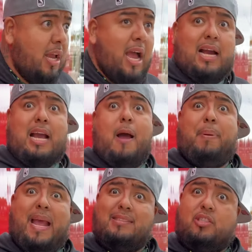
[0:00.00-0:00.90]
I got
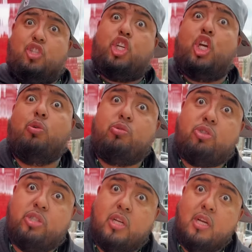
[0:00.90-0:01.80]
passion juice.